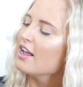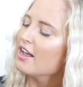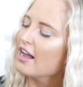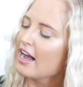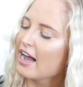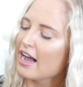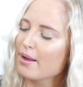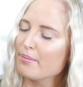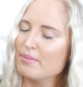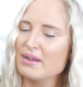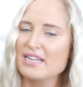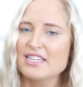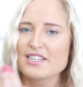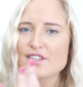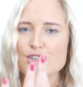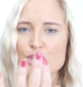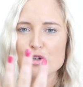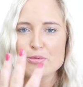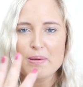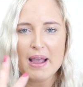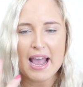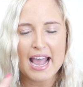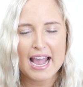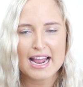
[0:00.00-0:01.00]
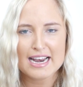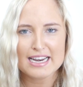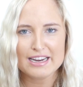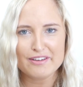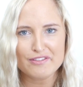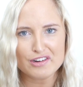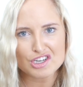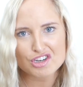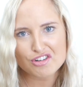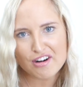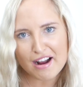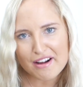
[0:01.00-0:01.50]
Um, it's super handy
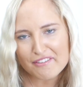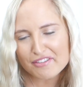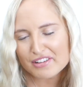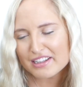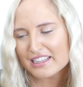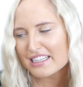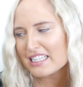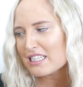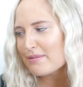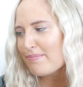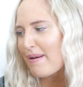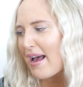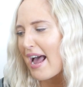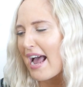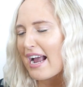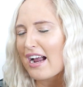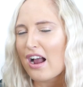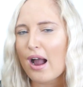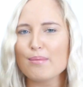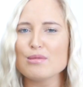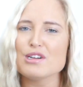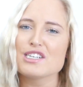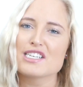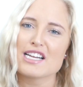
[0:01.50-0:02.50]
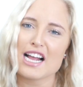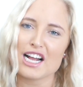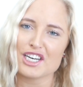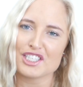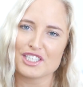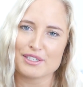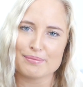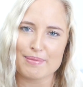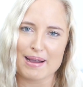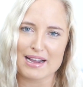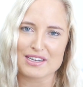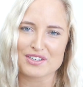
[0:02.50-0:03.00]
for traveling, this bag. I'm just
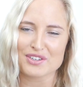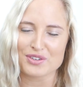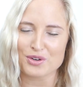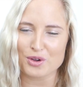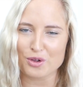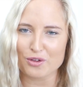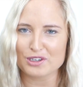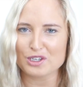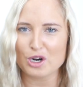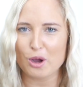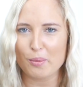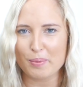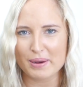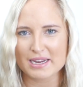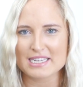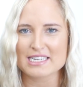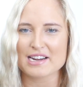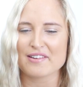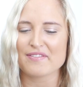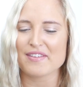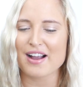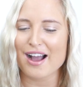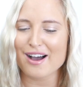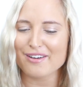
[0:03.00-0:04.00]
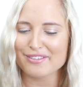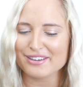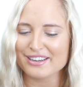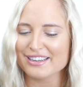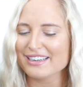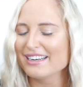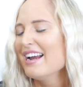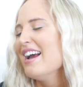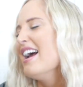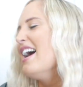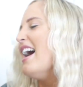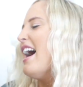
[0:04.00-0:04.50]
touching base on all the topics I've
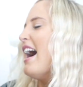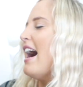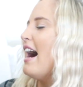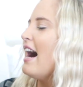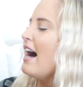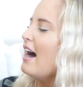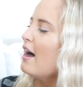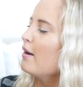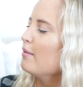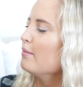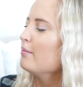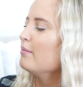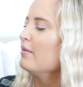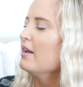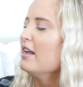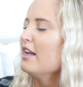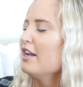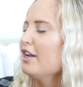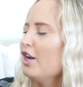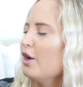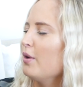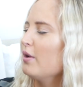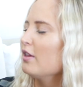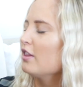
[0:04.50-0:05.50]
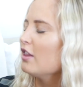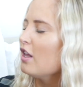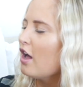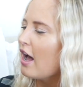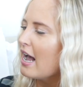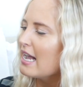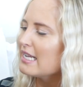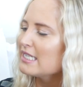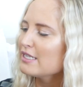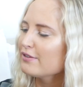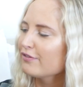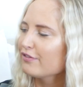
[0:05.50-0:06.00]
covered. Um, you know, it
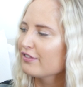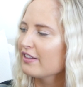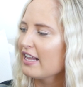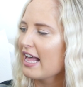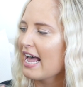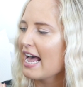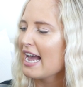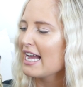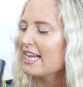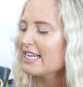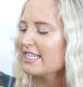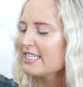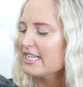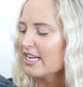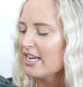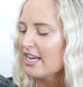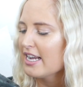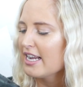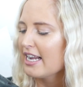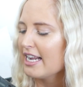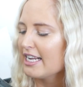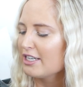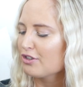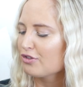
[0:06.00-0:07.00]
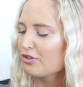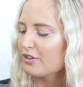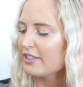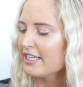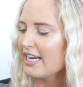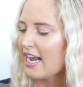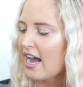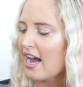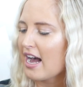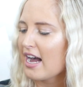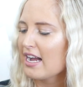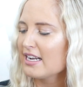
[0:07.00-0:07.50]
lies flat. It's
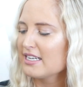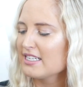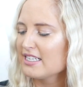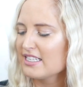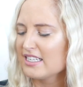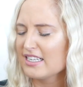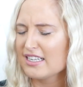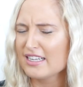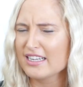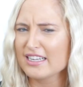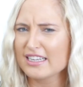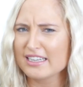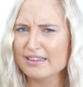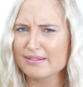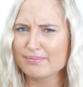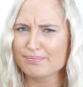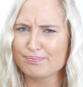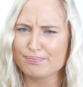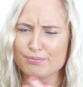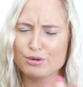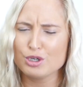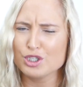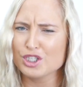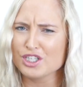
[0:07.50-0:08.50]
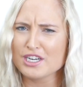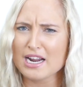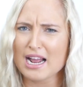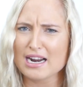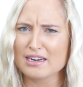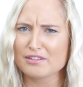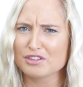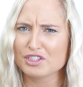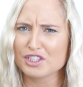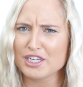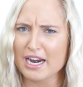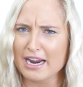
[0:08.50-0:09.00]
really hard to push it
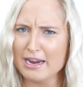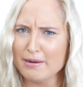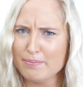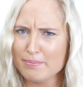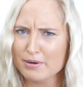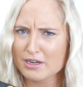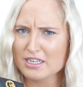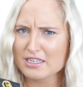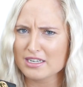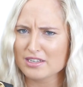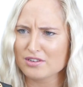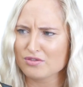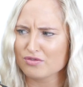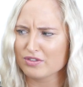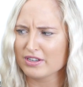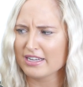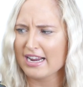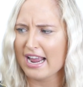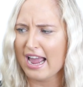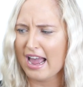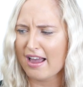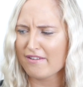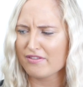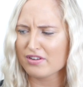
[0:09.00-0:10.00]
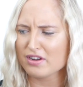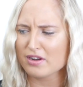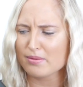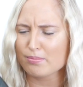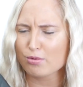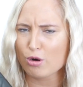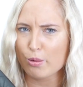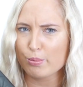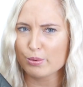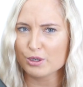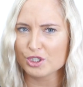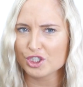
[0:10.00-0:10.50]
out of shape because it doesn't really have a
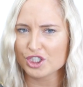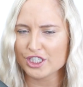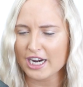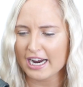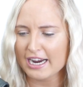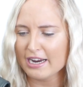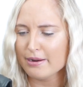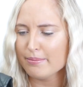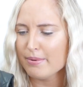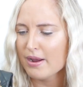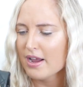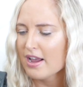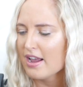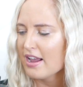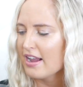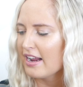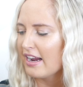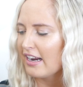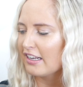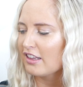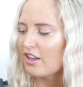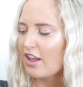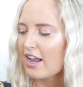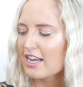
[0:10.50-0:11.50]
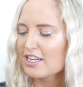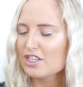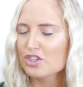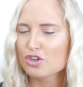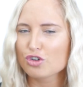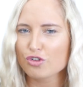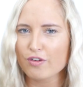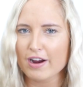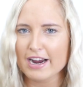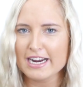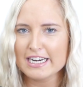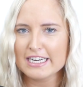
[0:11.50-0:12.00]
proper shape. It lies
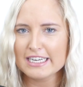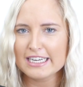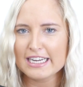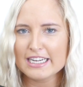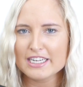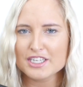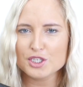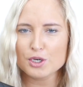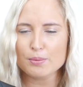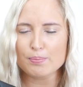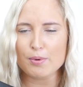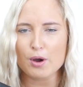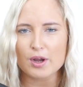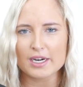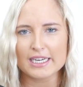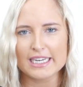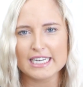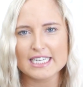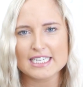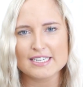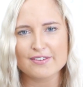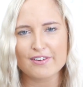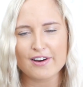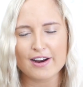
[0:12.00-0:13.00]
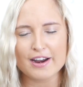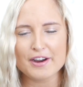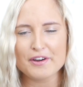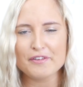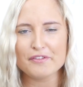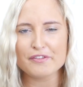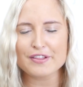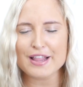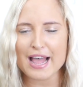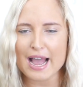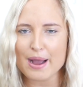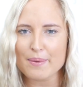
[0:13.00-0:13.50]
great against your body. It's very
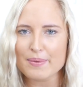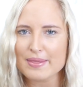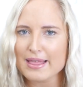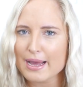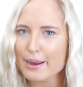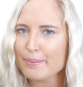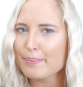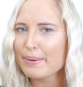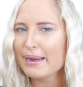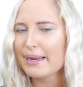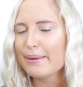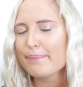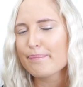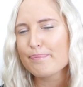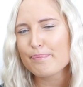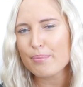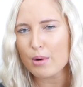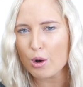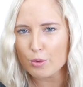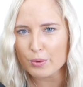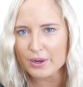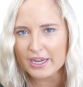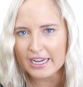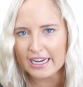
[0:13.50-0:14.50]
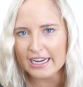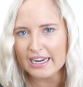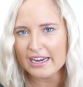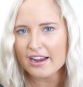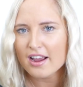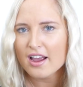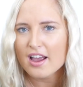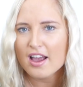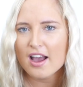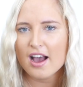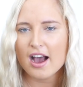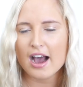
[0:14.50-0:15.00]
flat without being
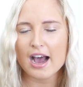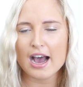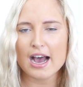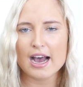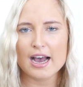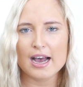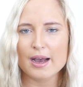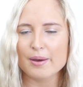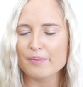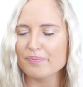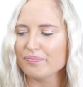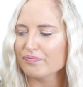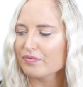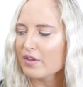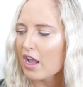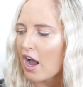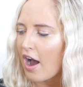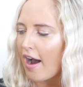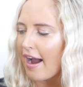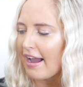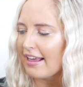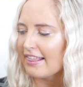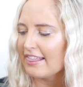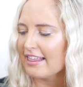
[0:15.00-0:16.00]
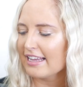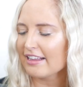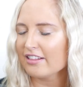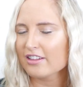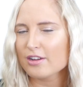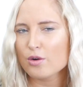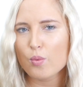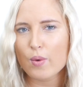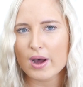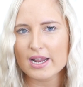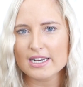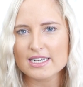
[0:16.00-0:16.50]
bulky. Um, I think
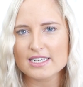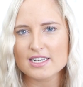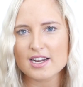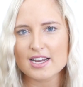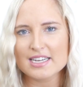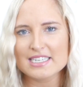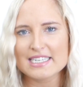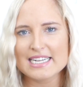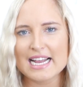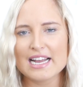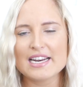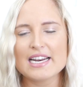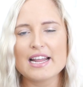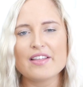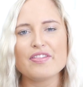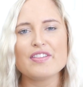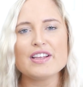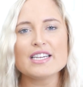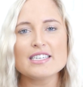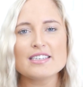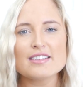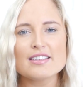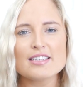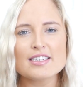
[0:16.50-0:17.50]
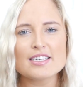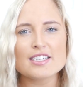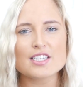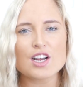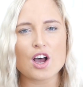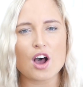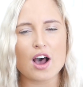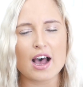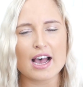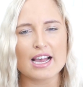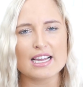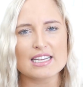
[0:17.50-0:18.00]
the one size down, now this is the
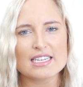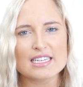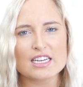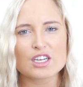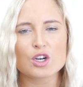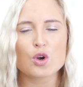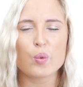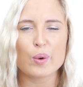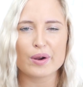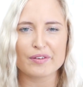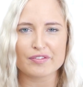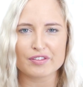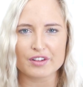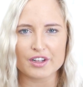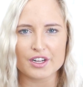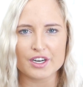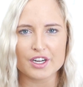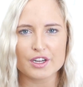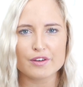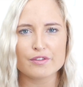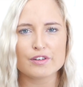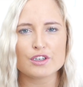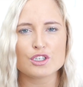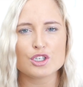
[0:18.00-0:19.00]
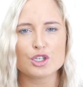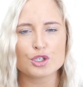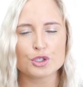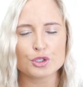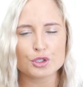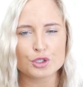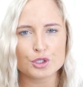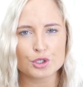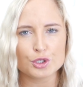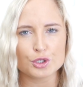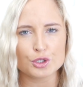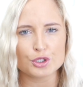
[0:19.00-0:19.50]
size equivalent of
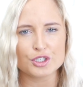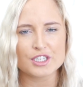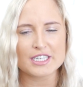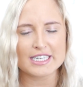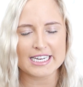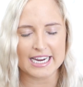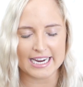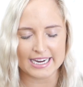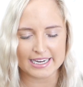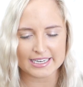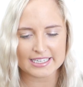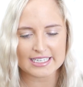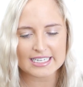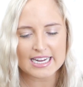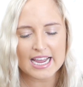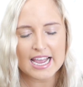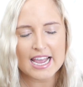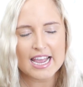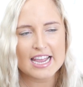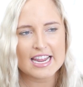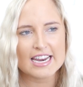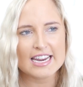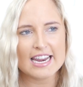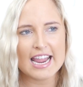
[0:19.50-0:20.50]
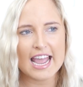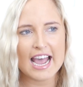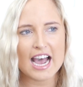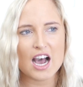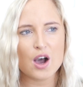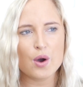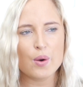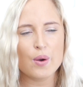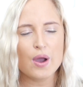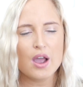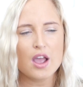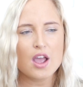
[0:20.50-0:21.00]
two two six.
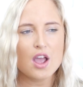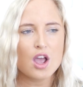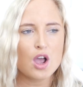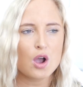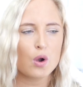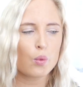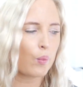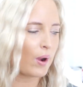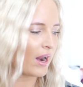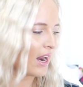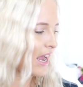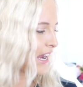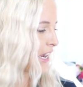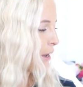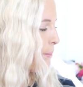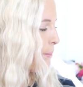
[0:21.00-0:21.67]
Now, when I